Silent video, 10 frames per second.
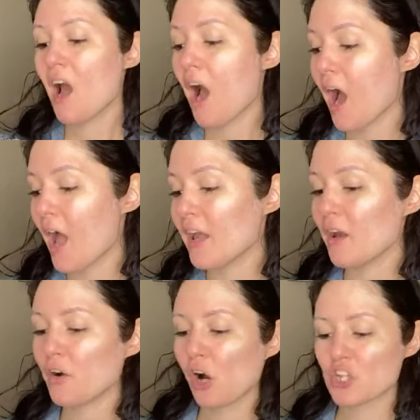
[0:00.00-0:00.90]
I
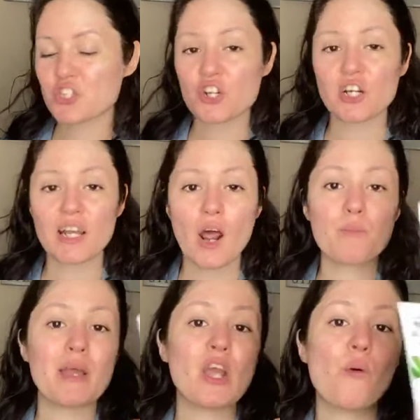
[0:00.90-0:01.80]
started out
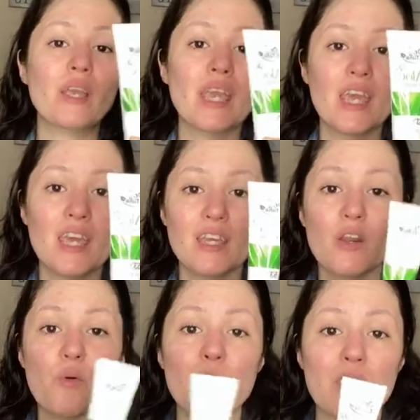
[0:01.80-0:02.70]
by going in
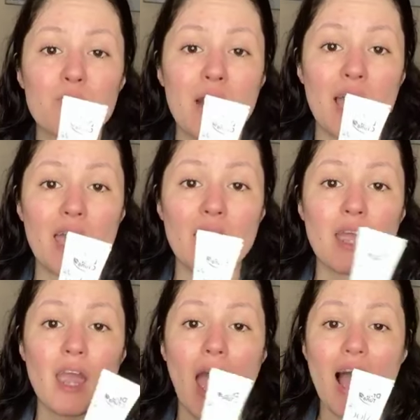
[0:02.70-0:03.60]
with
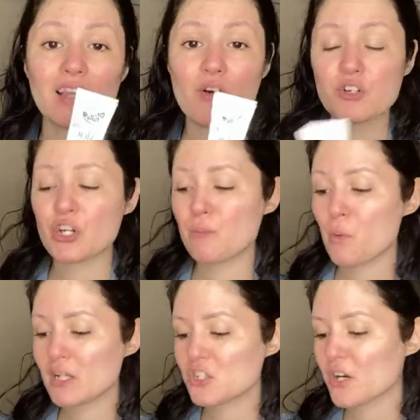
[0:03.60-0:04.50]
my aloe cream
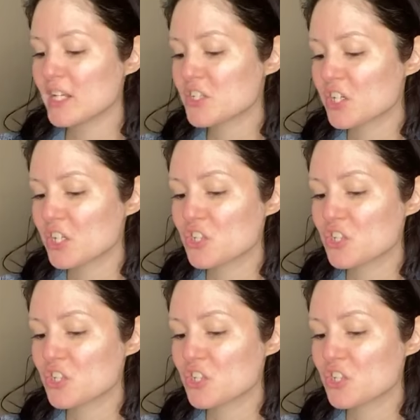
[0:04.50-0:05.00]
moisturizer